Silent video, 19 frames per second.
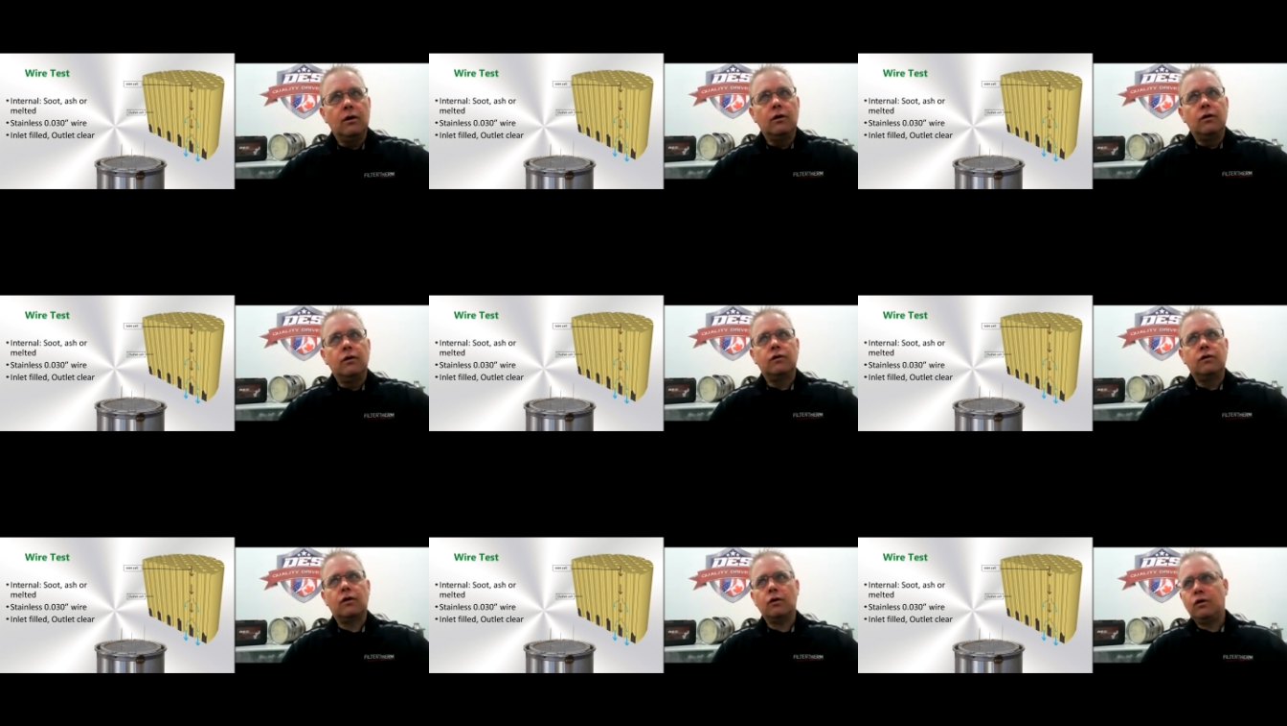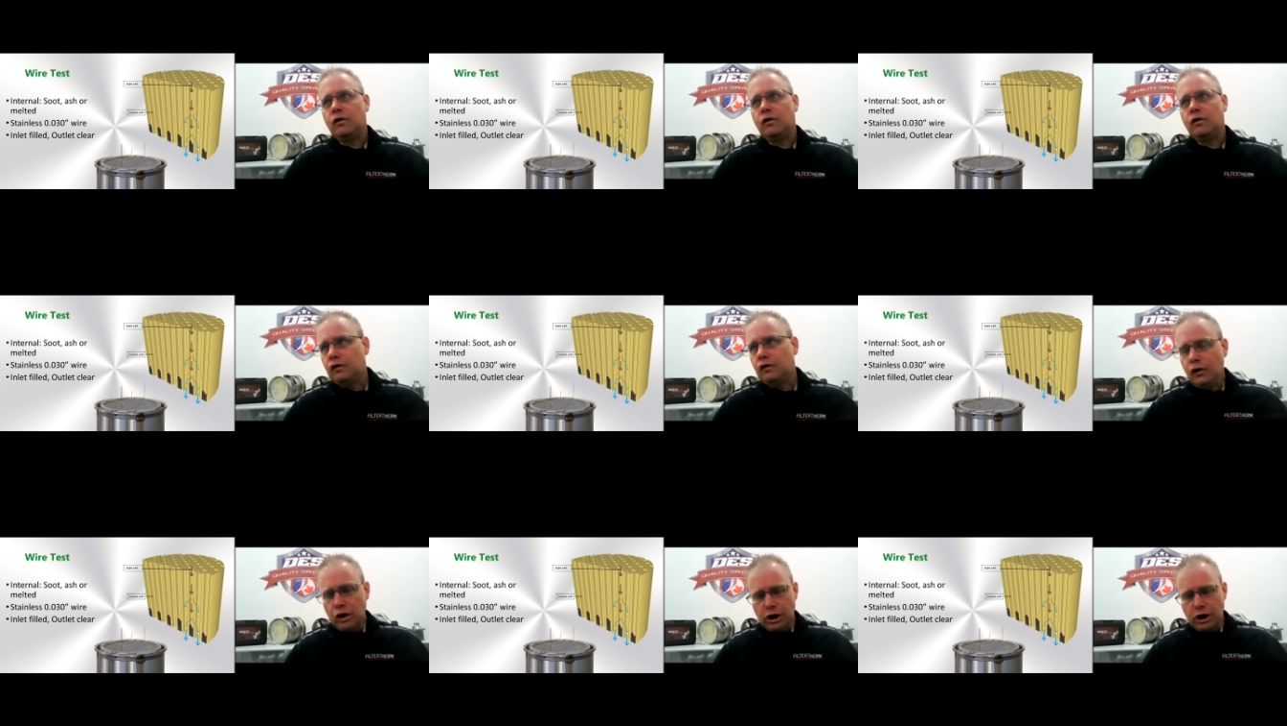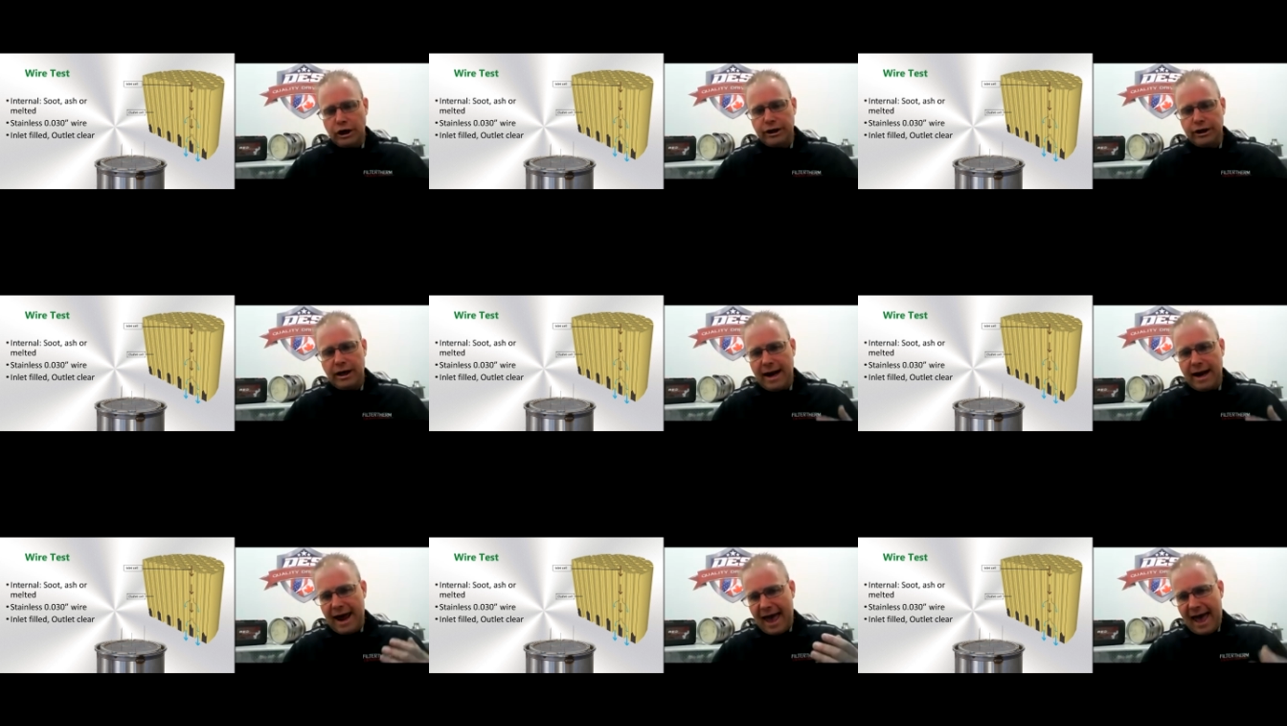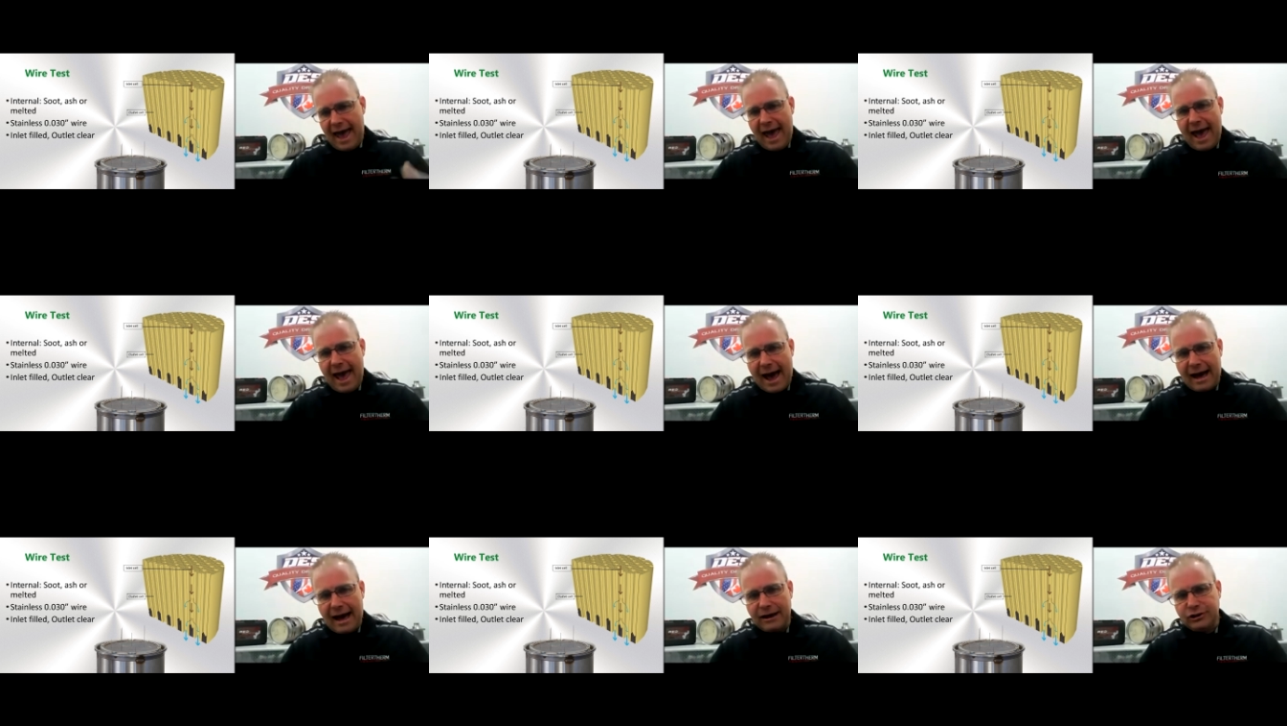So soot and
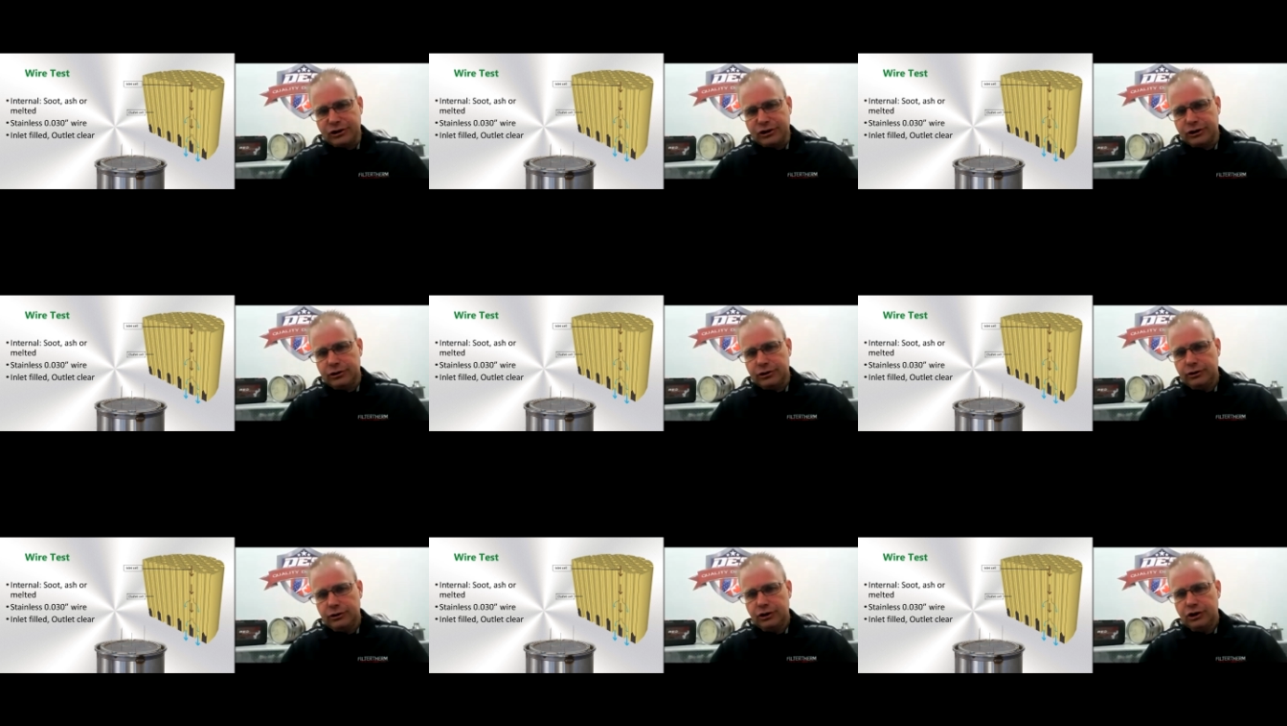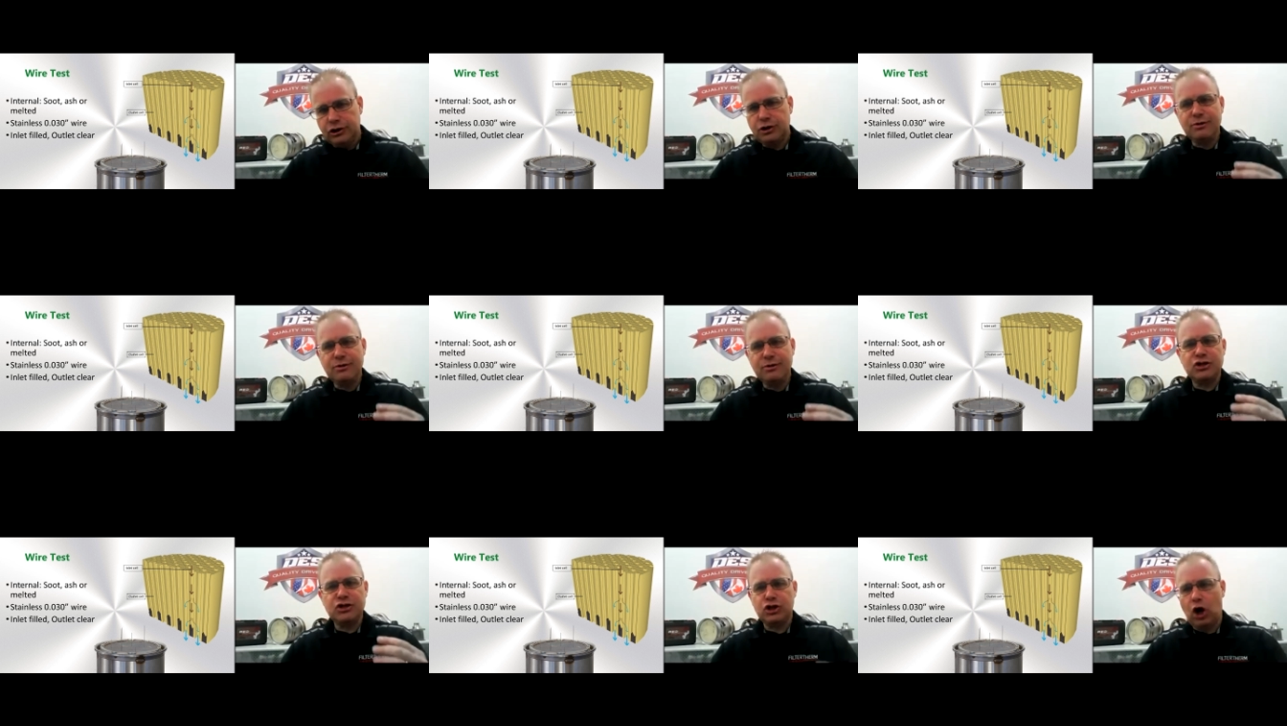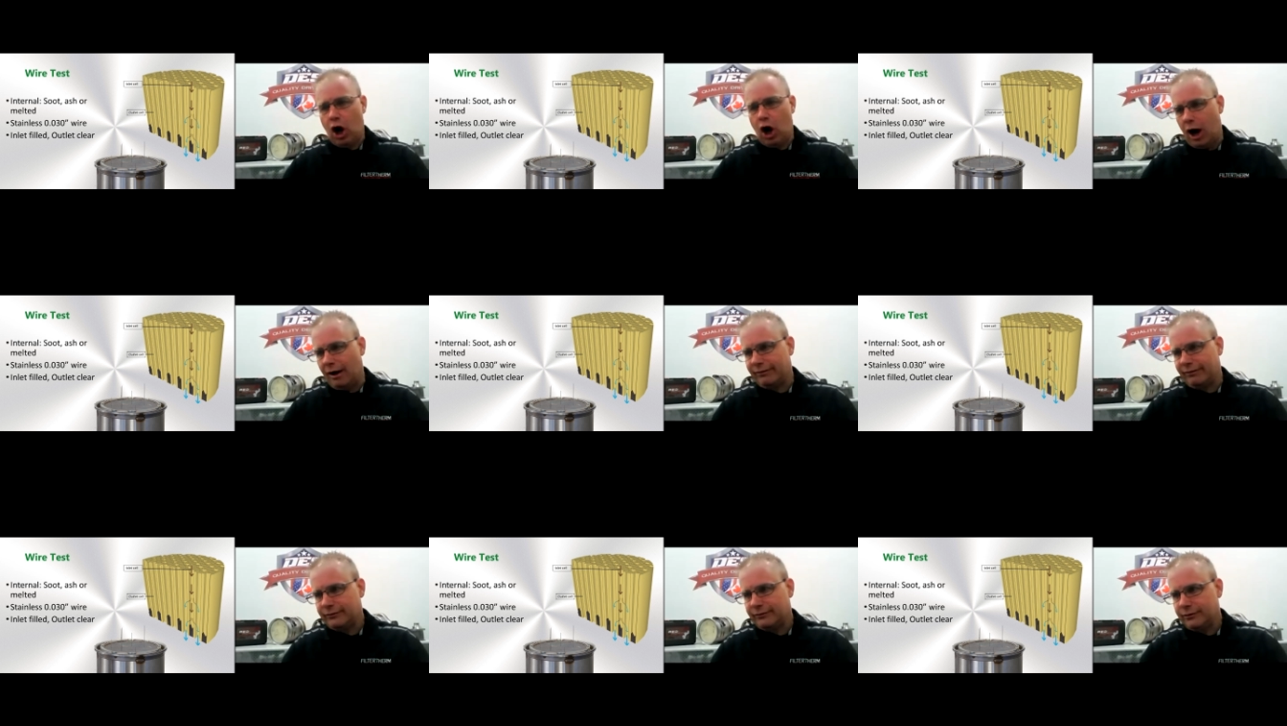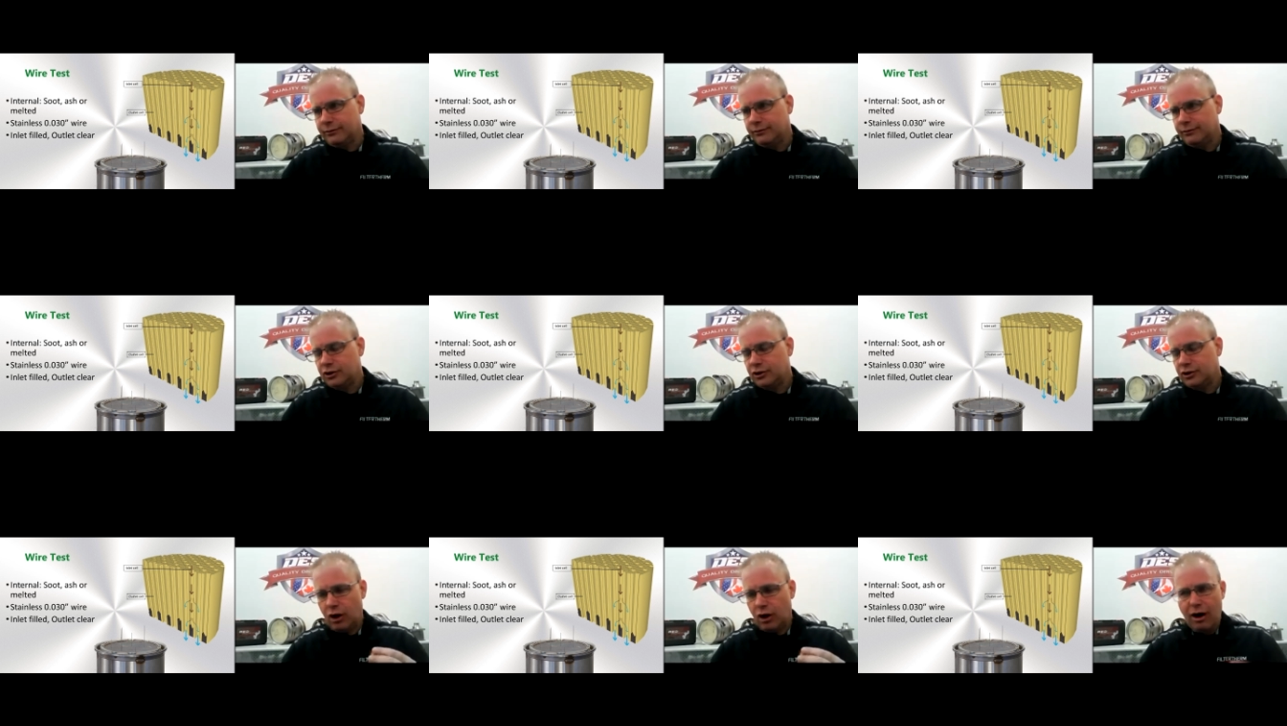ash should be soft
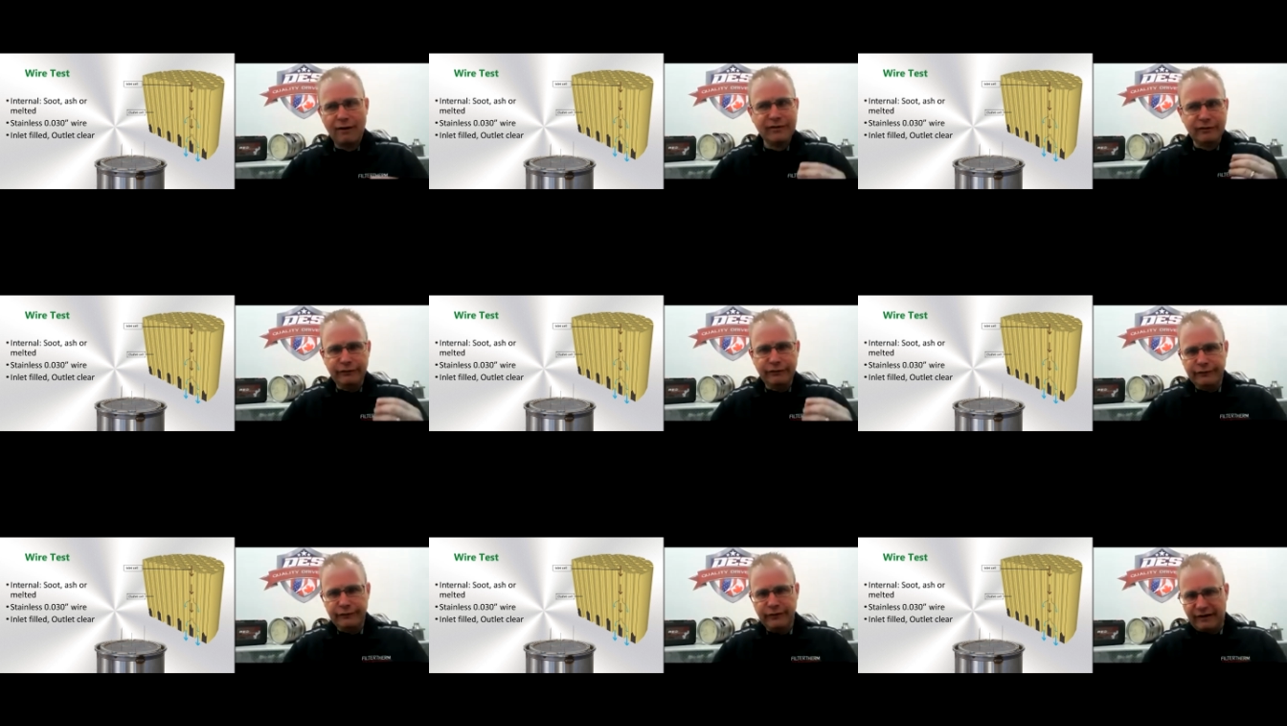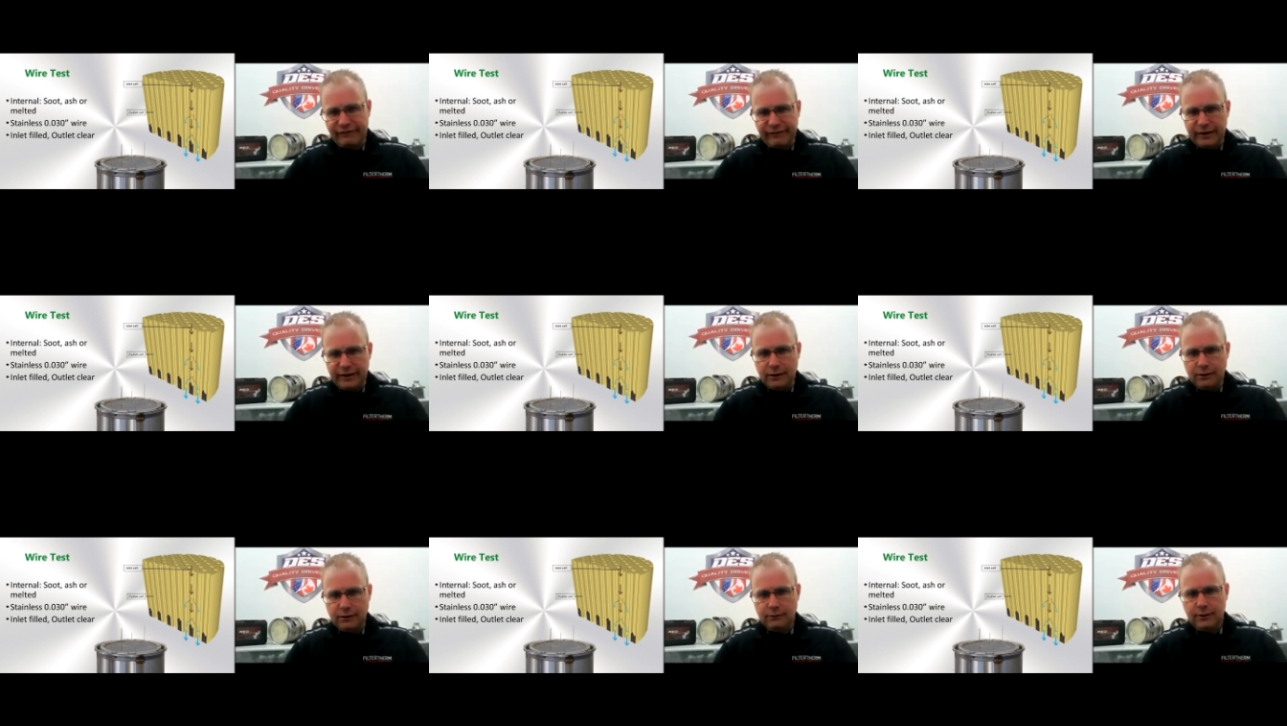and fluffy.